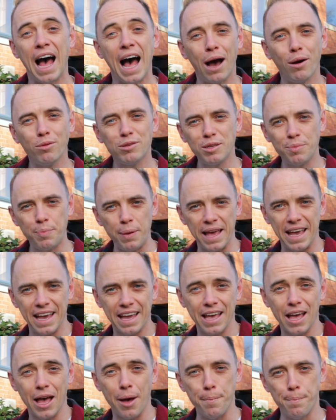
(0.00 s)
how to
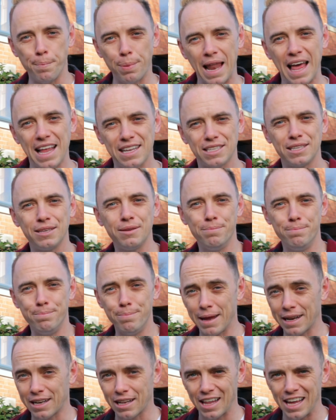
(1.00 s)
pick and blet
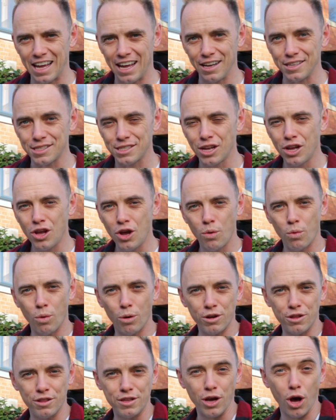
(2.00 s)
medlars,
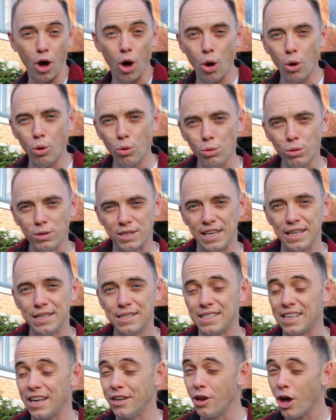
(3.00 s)
one of the
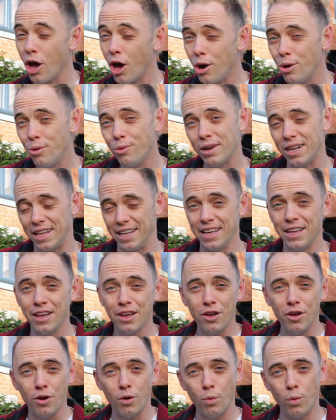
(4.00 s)
oldest and only
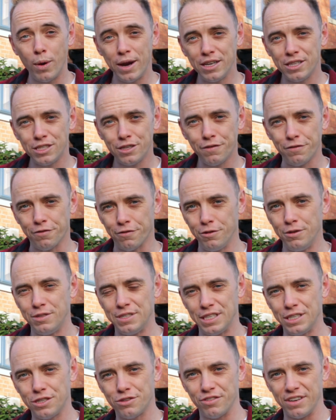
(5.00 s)
winter
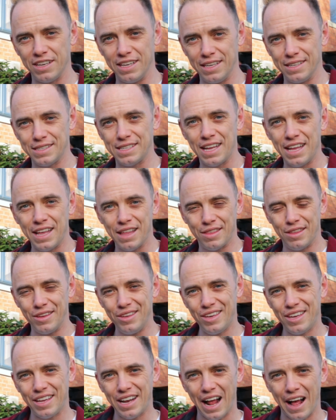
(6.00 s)
fruiting trees that
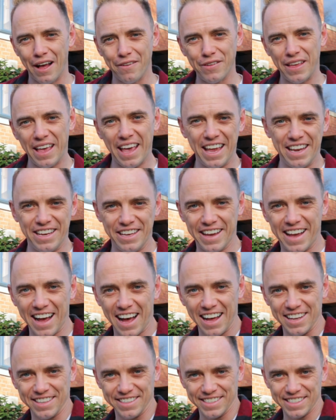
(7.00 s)
you can have in your
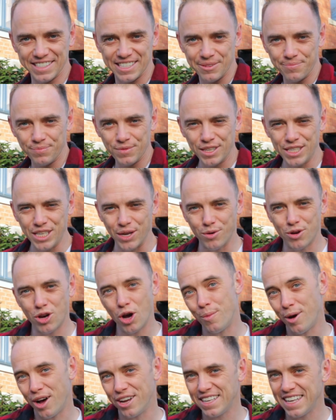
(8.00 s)
gardens. So
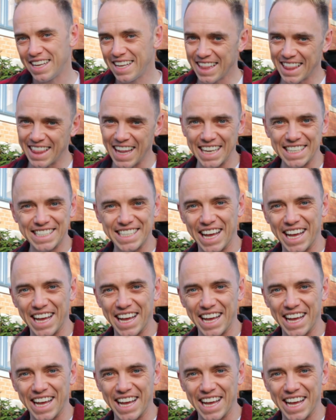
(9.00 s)
come on, let's